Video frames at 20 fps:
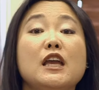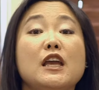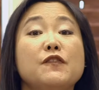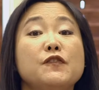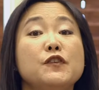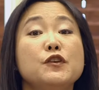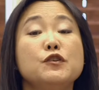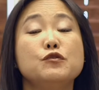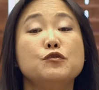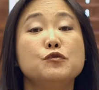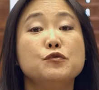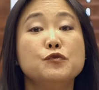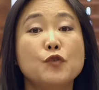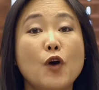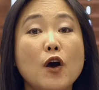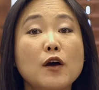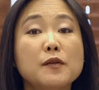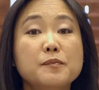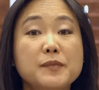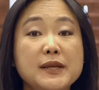If you do
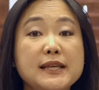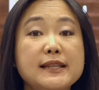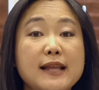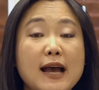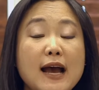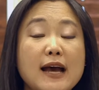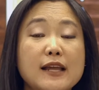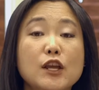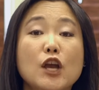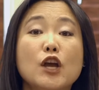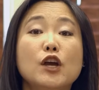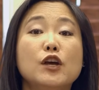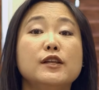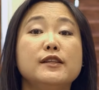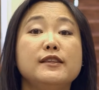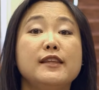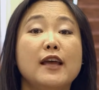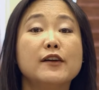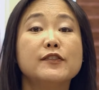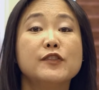not meet that,
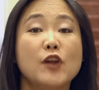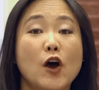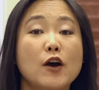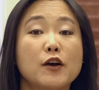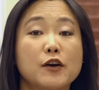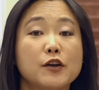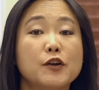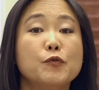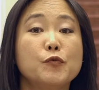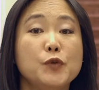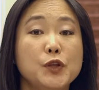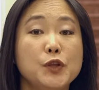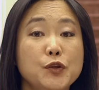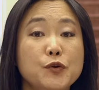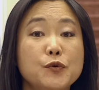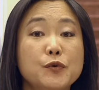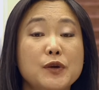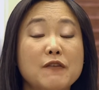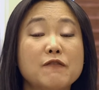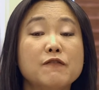they're not going to
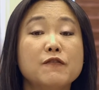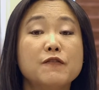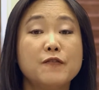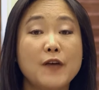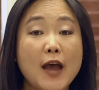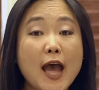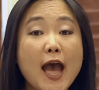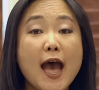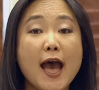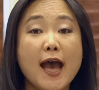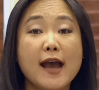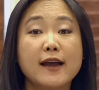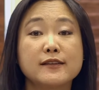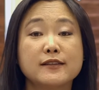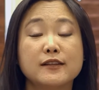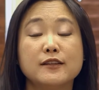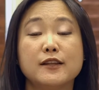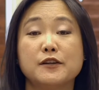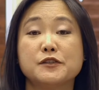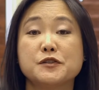renew. In fact,
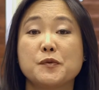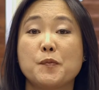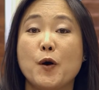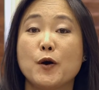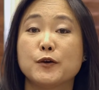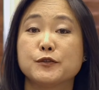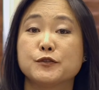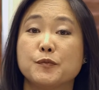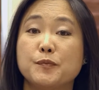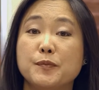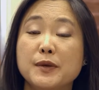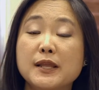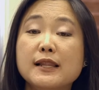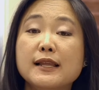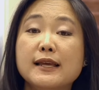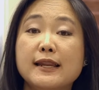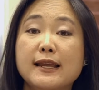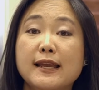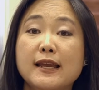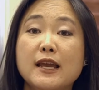that there's a
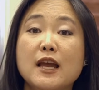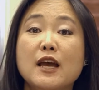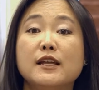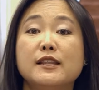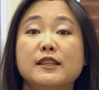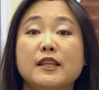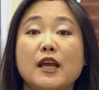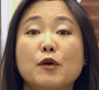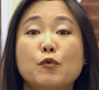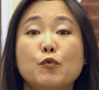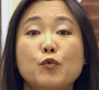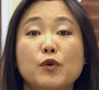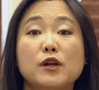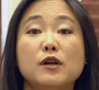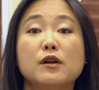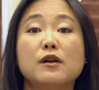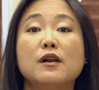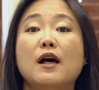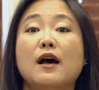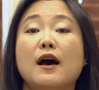possibility they
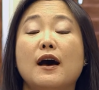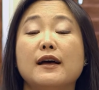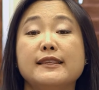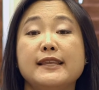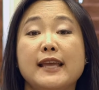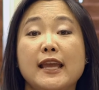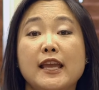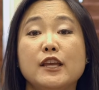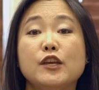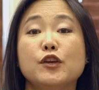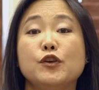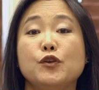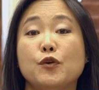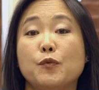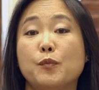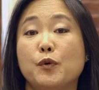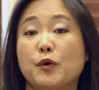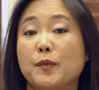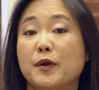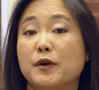will take your
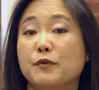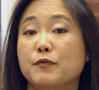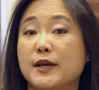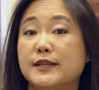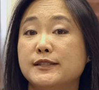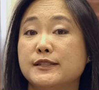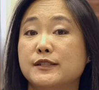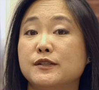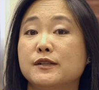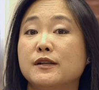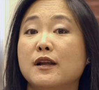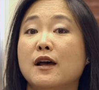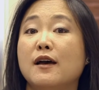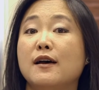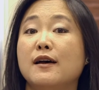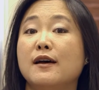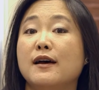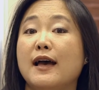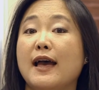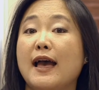permanent resident
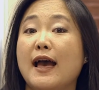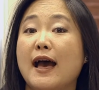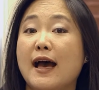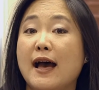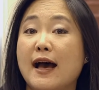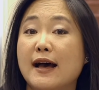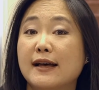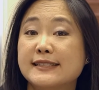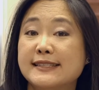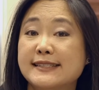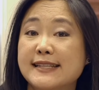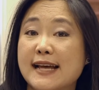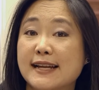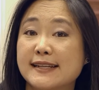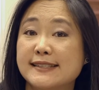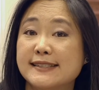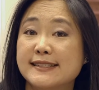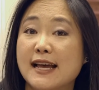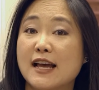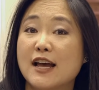
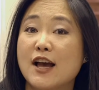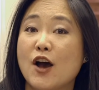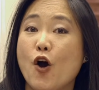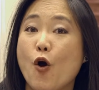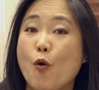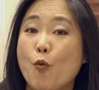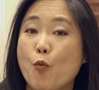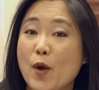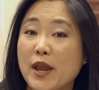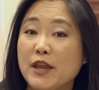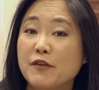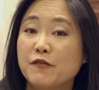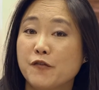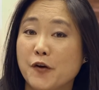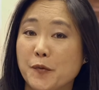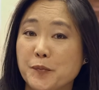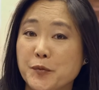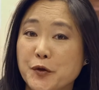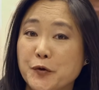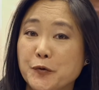status away
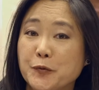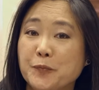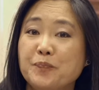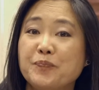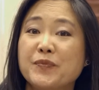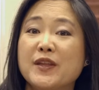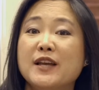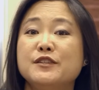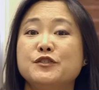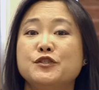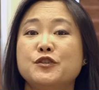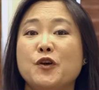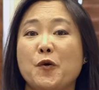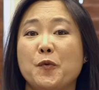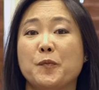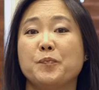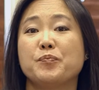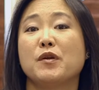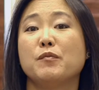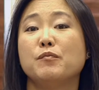from you.
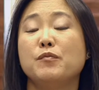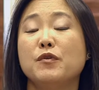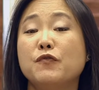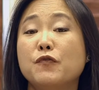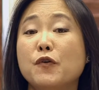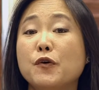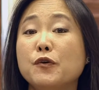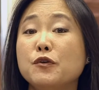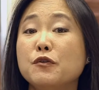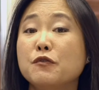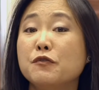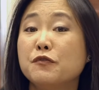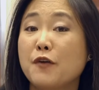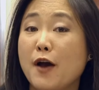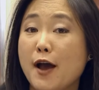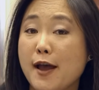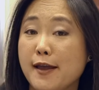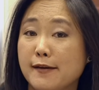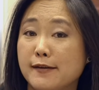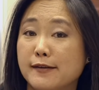So before you
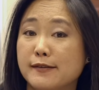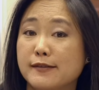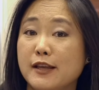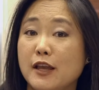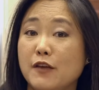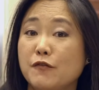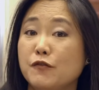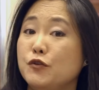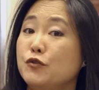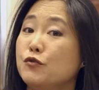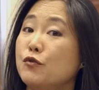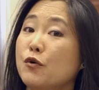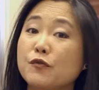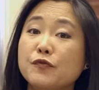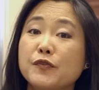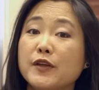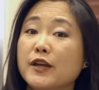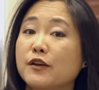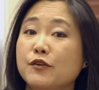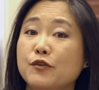file, if you don't
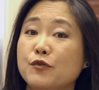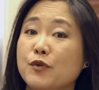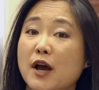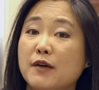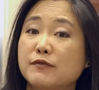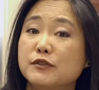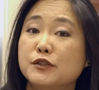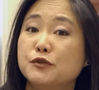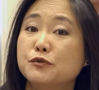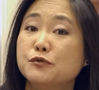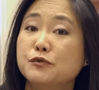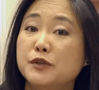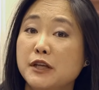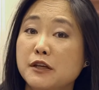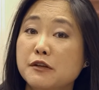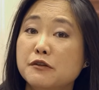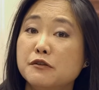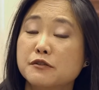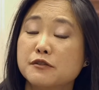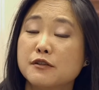think you have 2
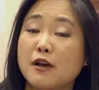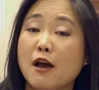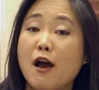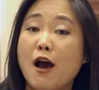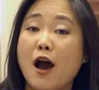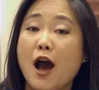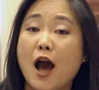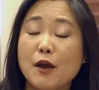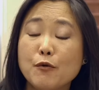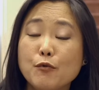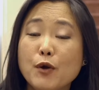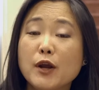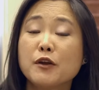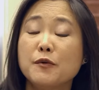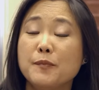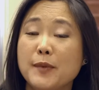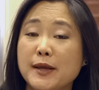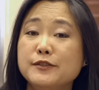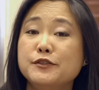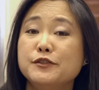years, I
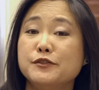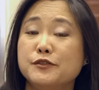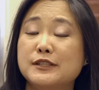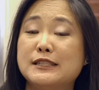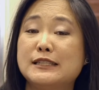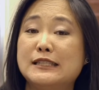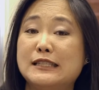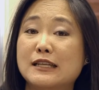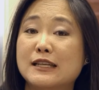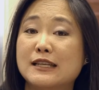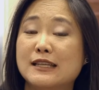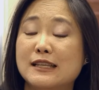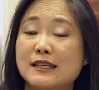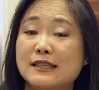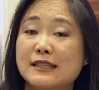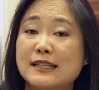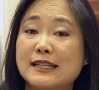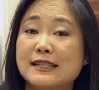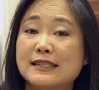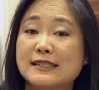recommend you to seek
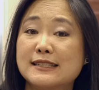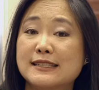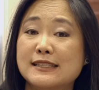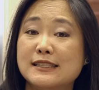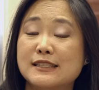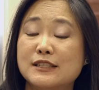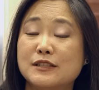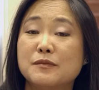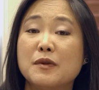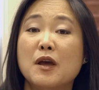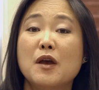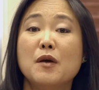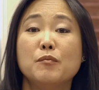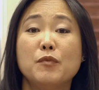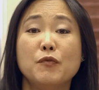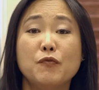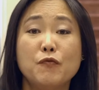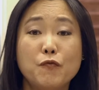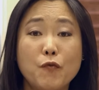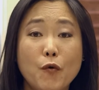legal assistance
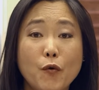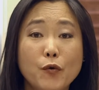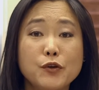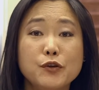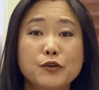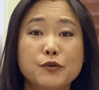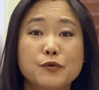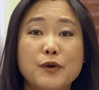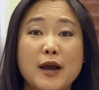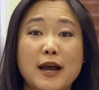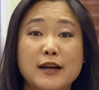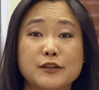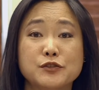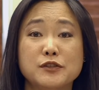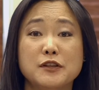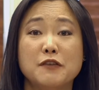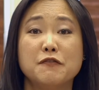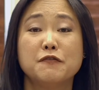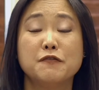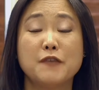before you
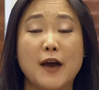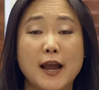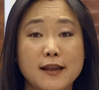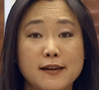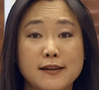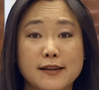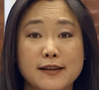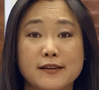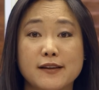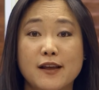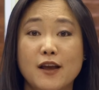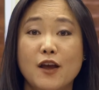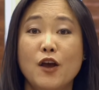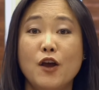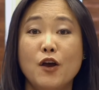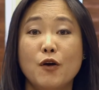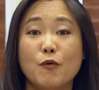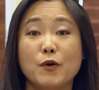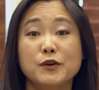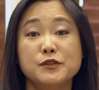actually file it.
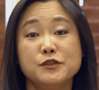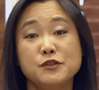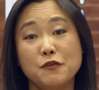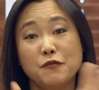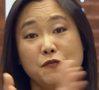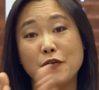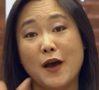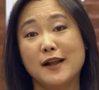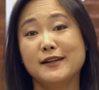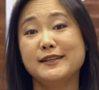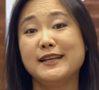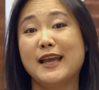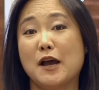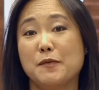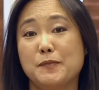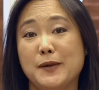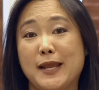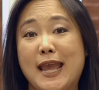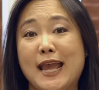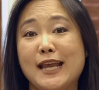Once you file the
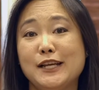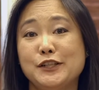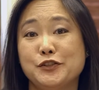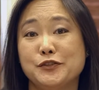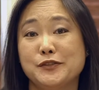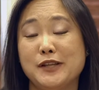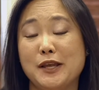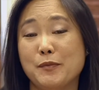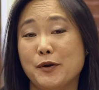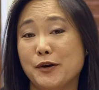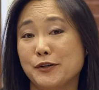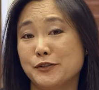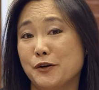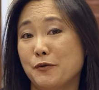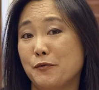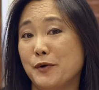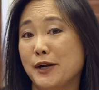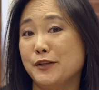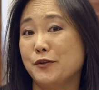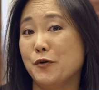application, immigration
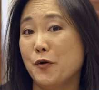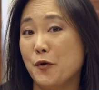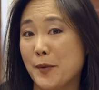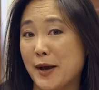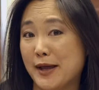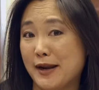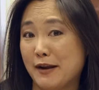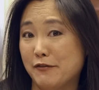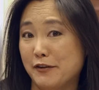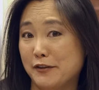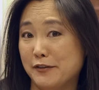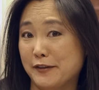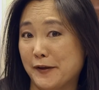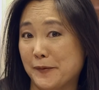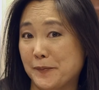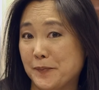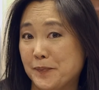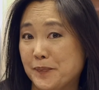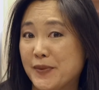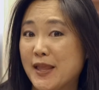already know about everything.
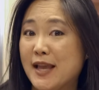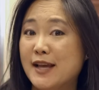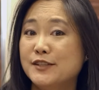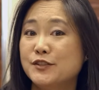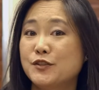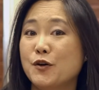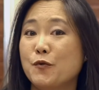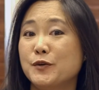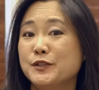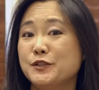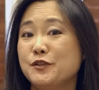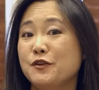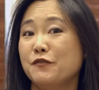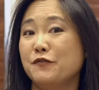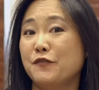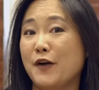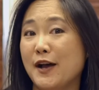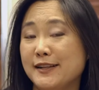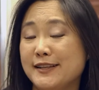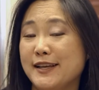So once you
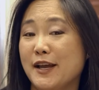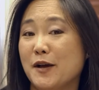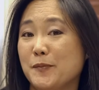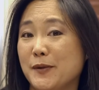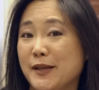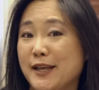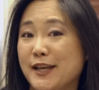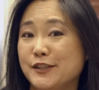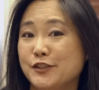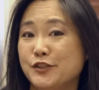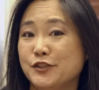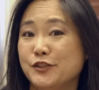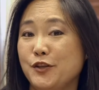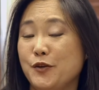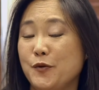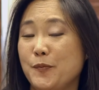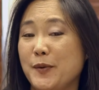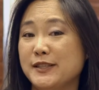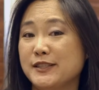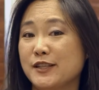file the application,
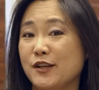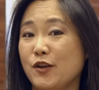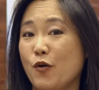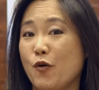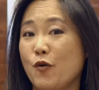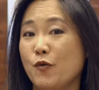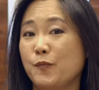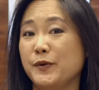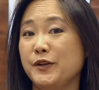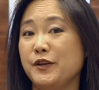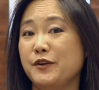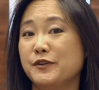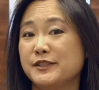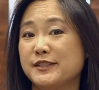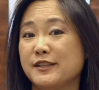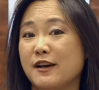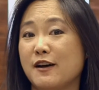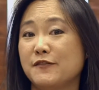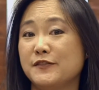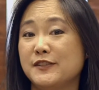you basically open
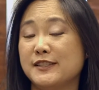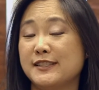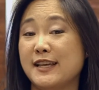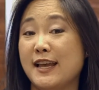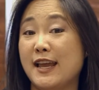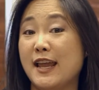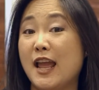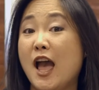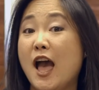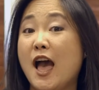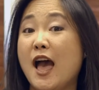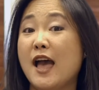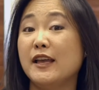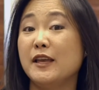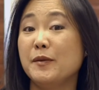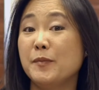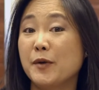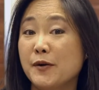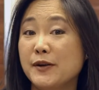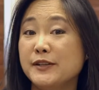yourself to say,
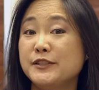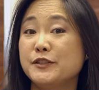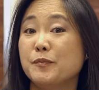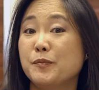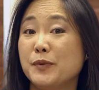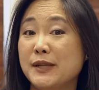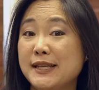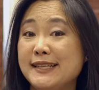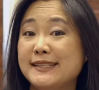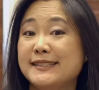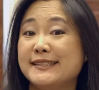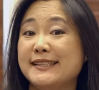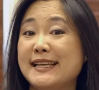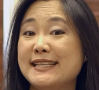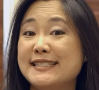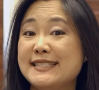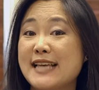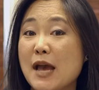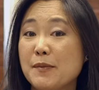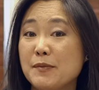immigration, please
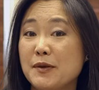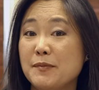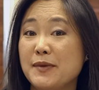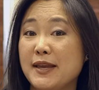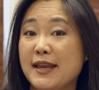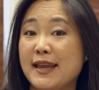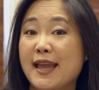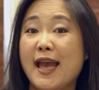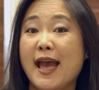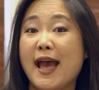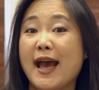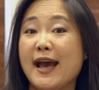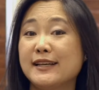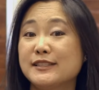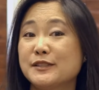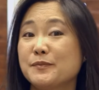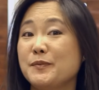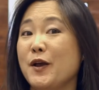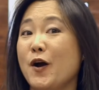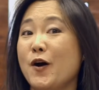examine me,
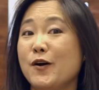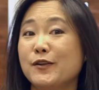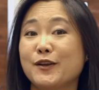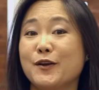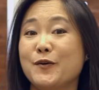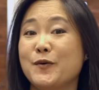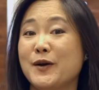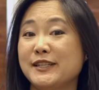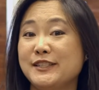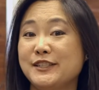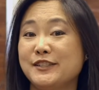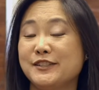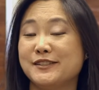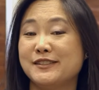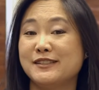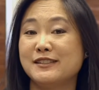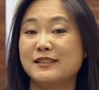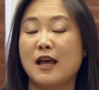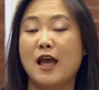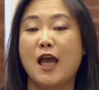ask me all the
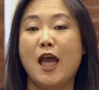questions,